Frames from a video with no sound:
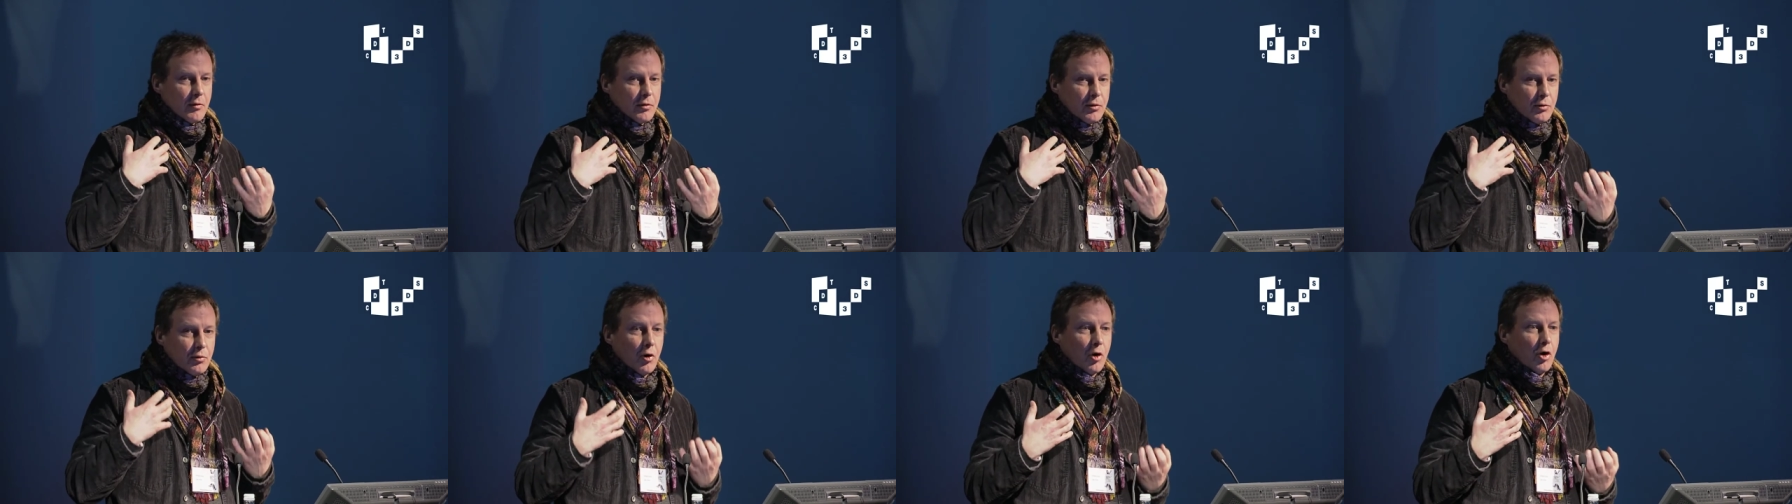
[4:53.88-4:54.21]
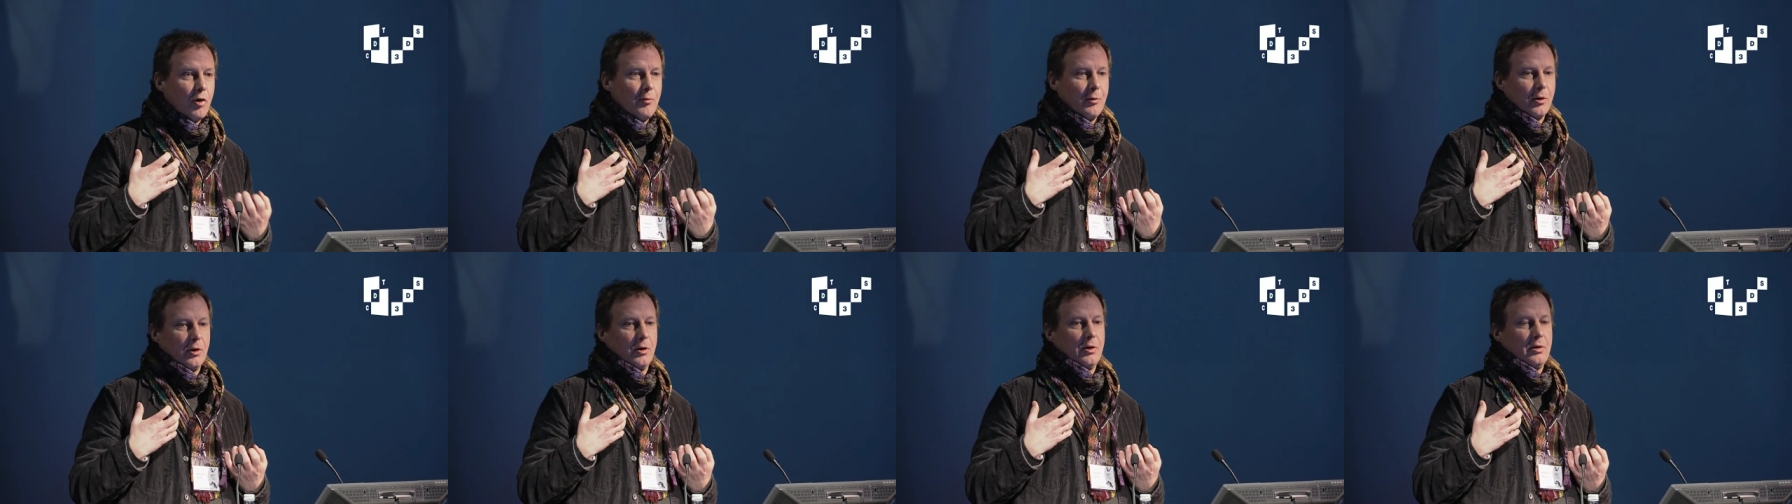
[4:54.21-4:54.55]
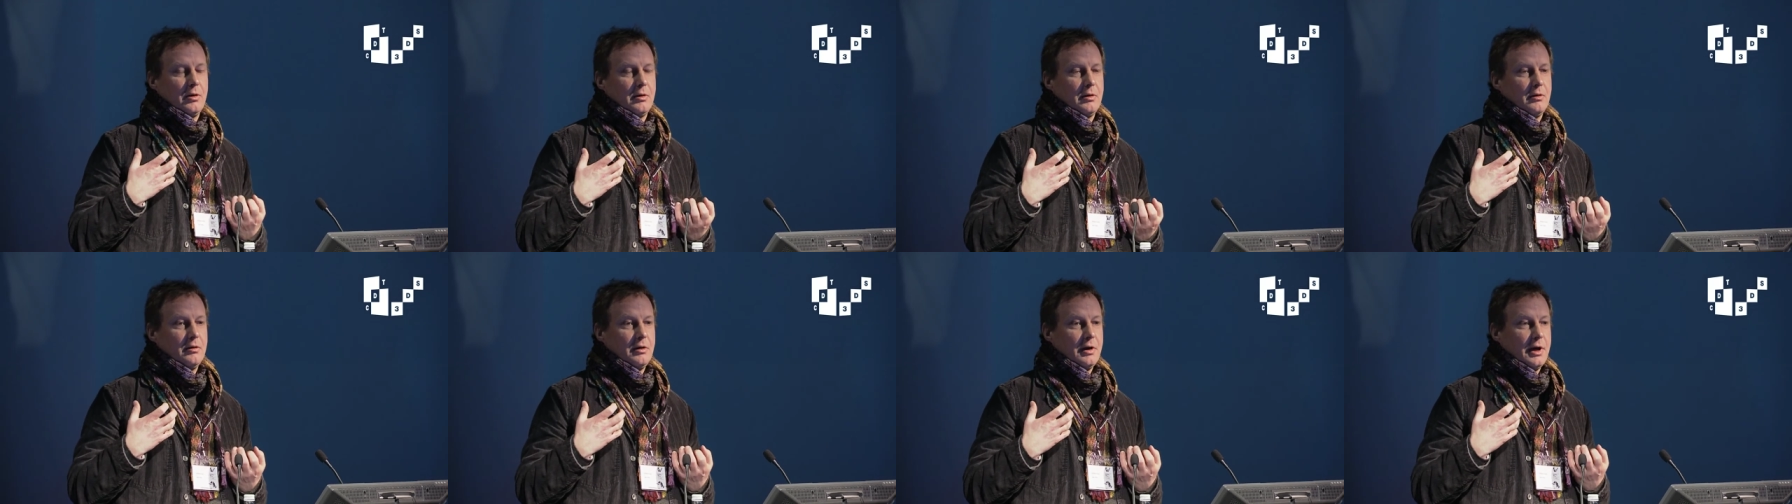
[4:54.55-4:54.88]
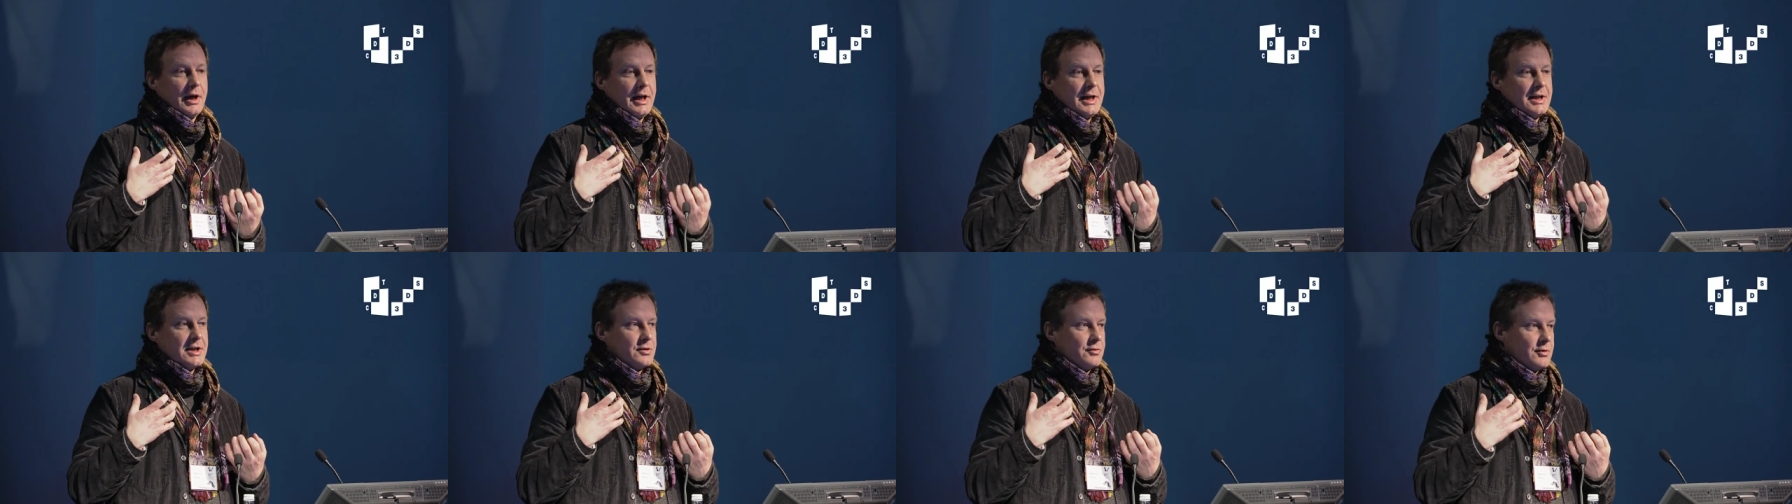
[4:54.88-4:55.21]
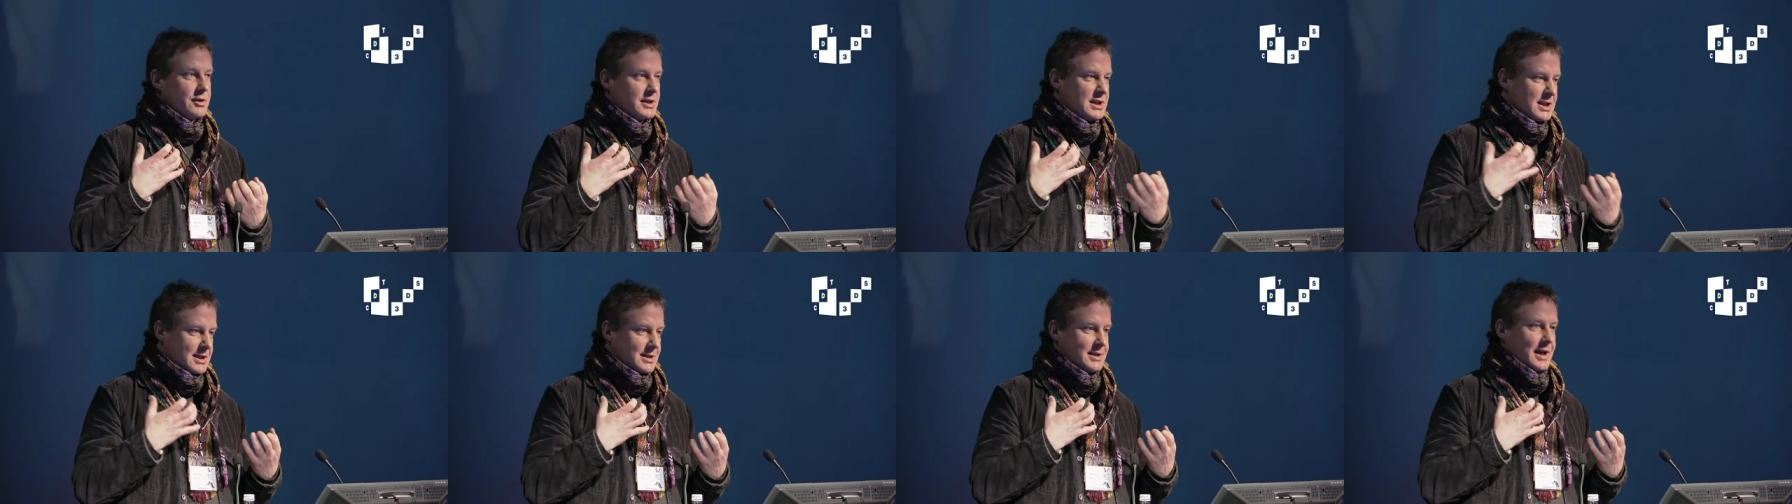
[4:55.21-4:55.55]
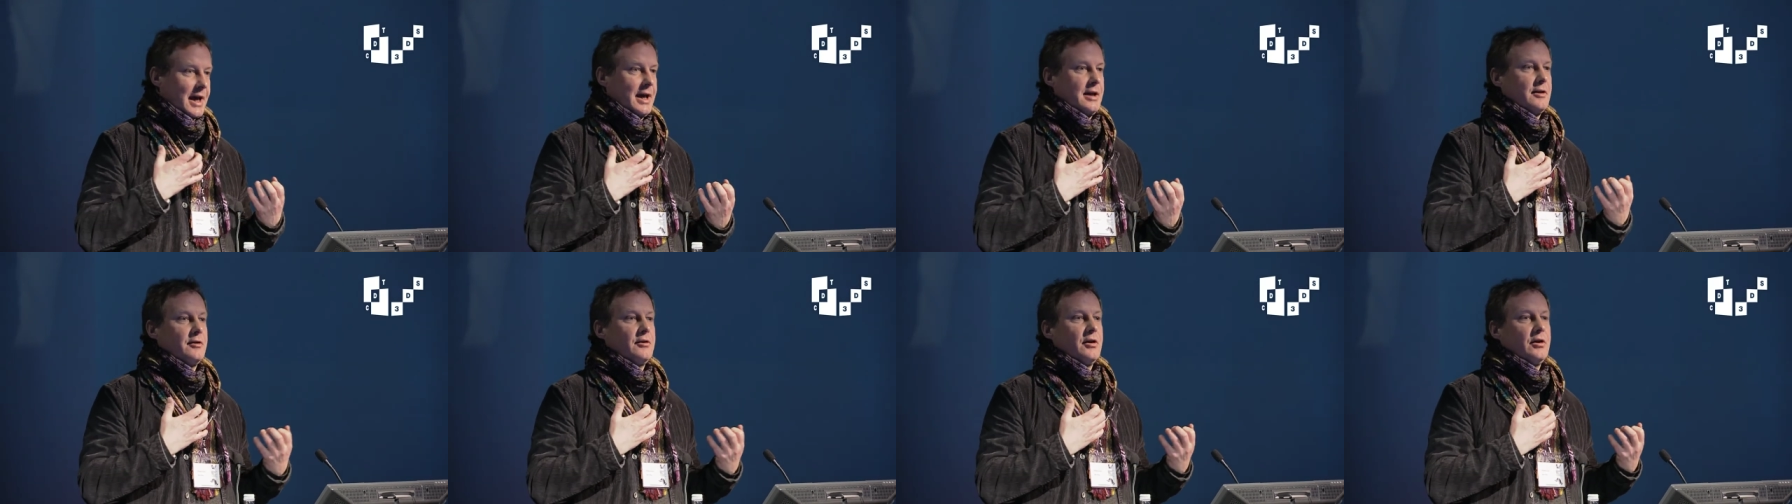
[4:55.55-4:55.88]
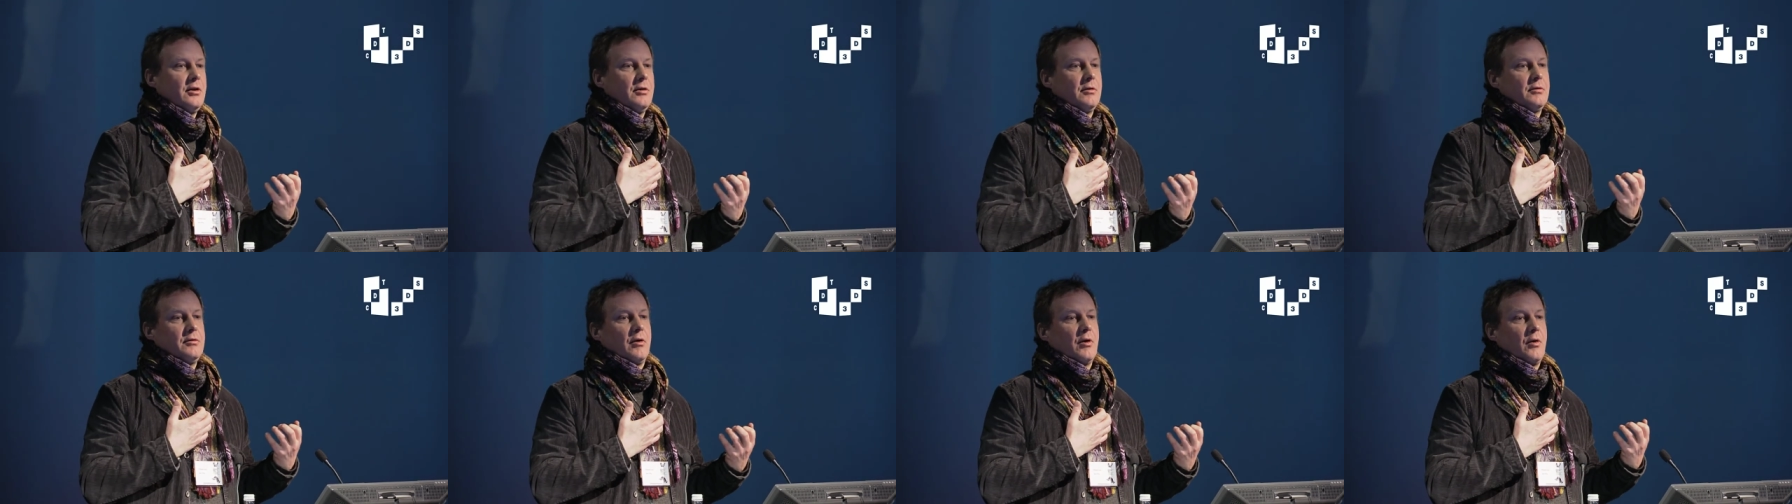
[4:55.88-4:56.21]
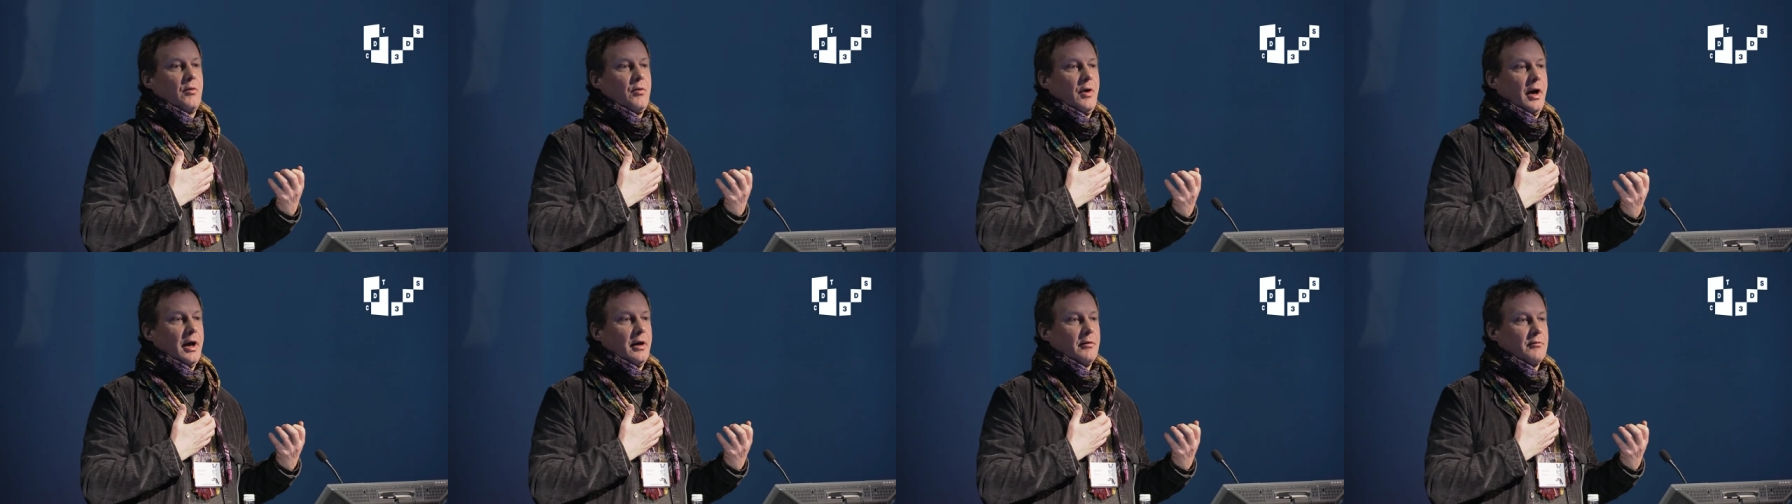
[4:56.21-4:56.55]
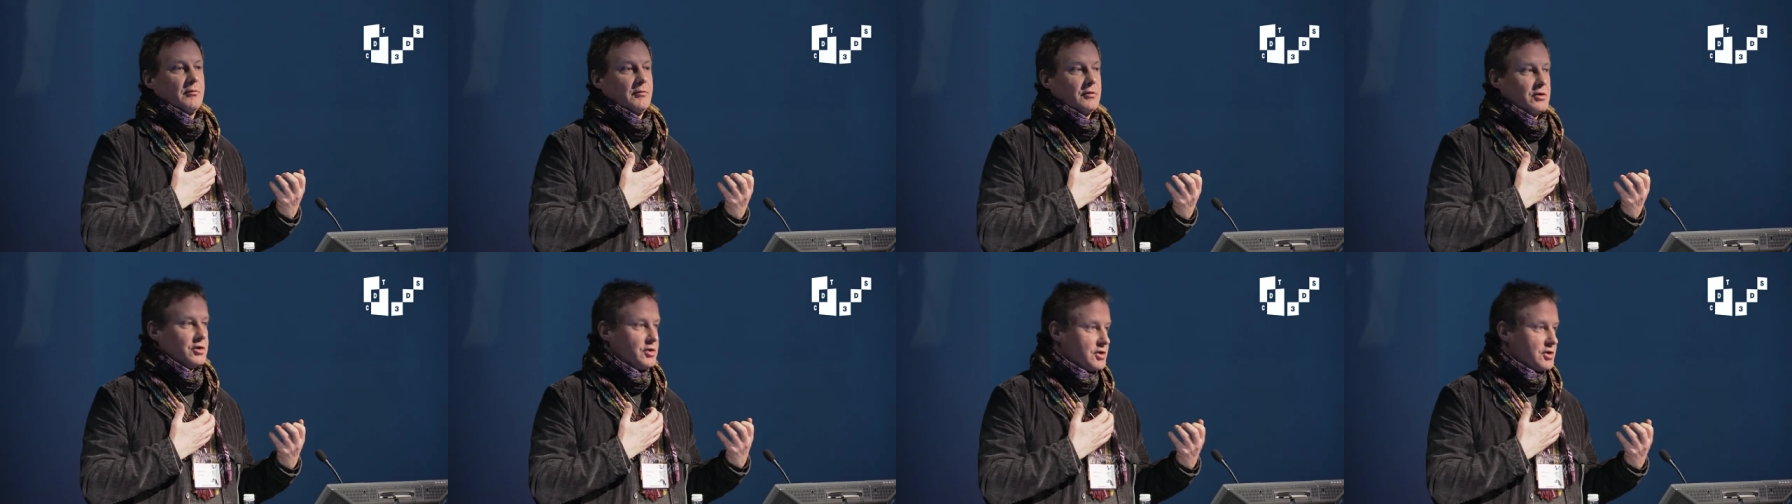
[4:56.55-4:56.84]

normal into a state that you're not quite